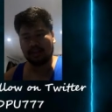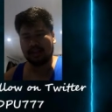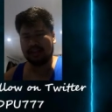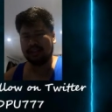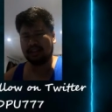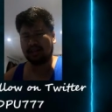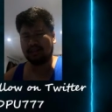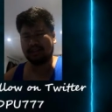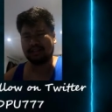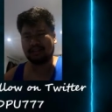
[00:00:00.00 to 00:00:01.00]
I think they could
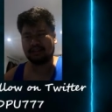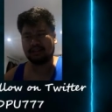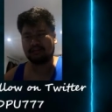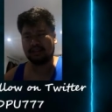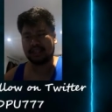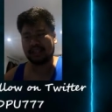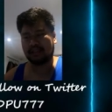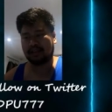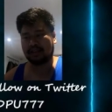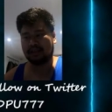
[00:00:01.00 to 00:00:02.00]
have just stayed with
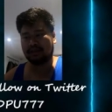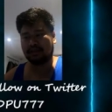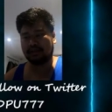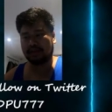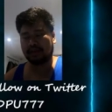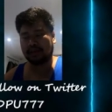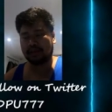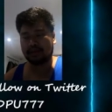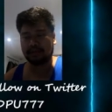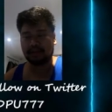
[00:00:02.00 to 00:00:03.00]

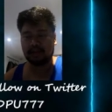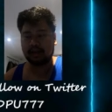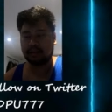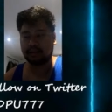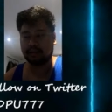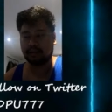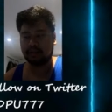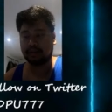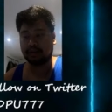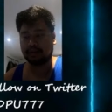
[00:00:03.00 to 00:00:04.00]
Togekiss, but I guess they
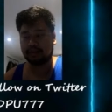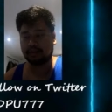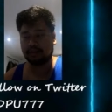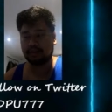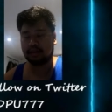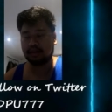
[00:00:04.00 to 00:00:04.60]
wanted to